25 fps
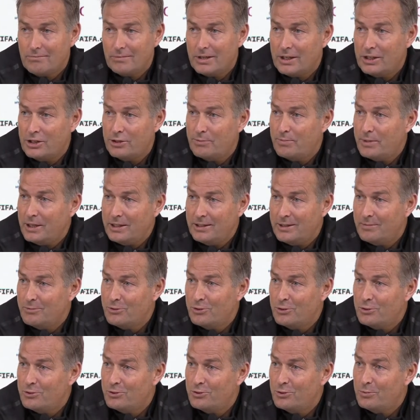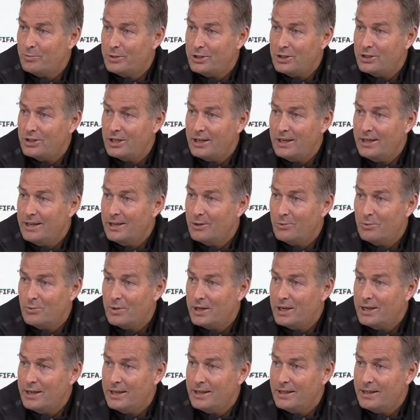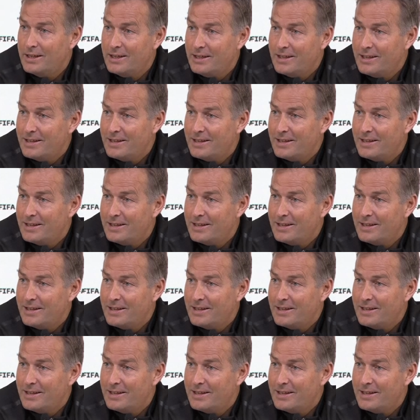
expect them to be sitting and waiting.